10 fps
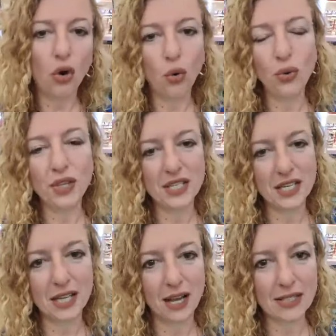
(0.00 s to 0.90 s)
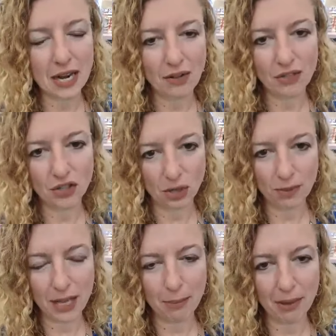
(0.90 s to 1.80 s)
All the details are at the top
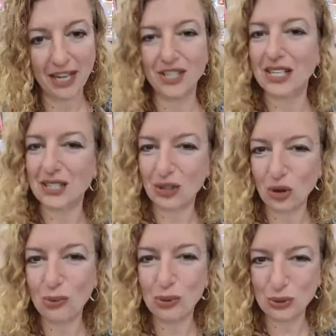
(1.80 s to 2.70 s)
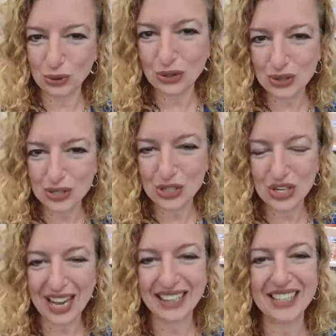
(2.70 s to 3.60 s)
of that page. That's Global Good News
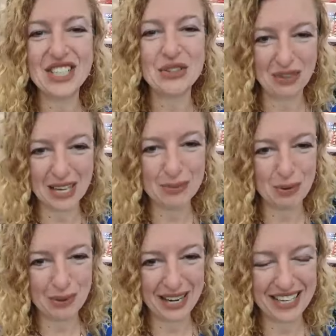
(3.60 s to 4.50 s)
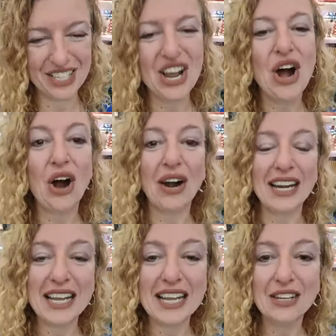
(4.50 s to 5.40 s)
Challenge Facebook page. All right,
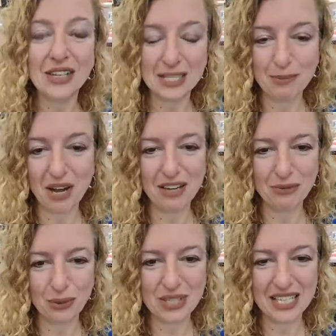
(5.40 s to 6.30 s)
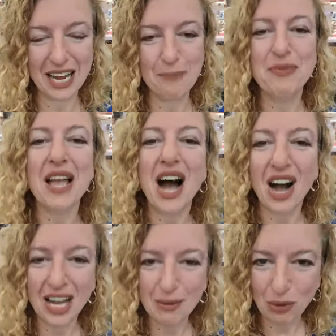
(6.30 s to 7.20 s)
here is mine for today.
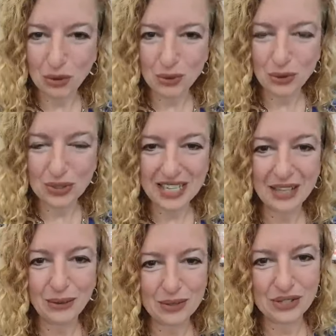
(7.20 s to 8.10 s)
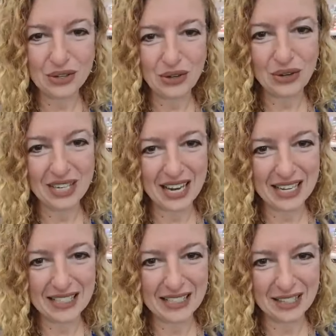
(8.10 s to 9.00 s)
Hi, I'm Alden Altenay, also known
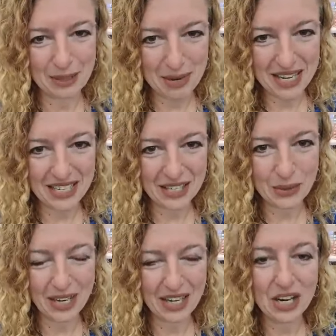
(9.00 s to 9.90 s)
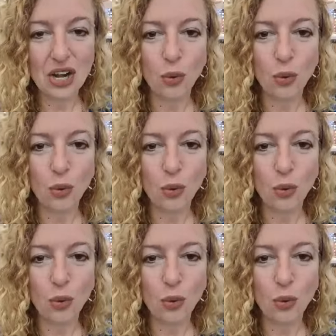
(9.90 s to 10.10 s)
as the Media Queen.